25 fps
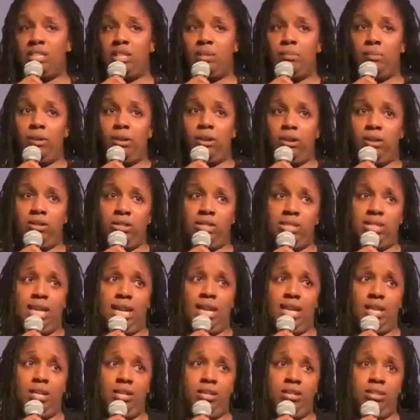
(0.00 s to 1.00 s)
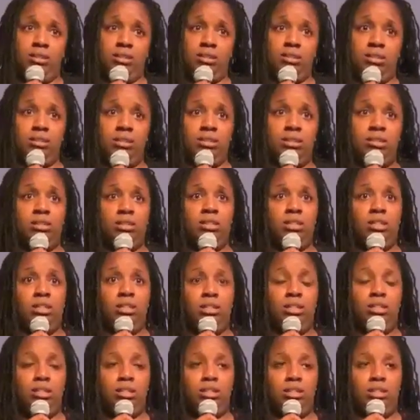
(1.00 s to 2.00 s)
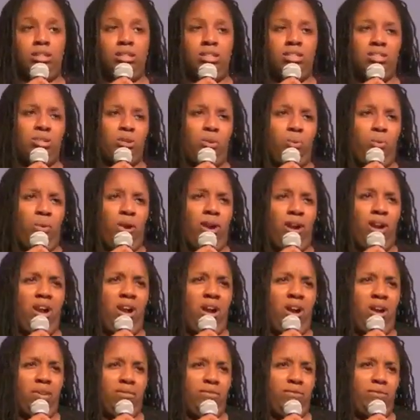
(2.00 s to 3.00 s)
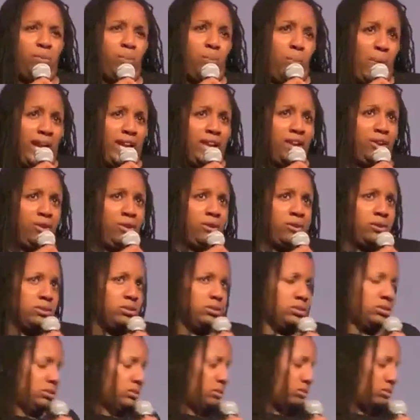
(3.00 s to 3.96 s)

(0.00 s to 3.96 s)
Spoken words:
girl said, "Is there one called for white girls?"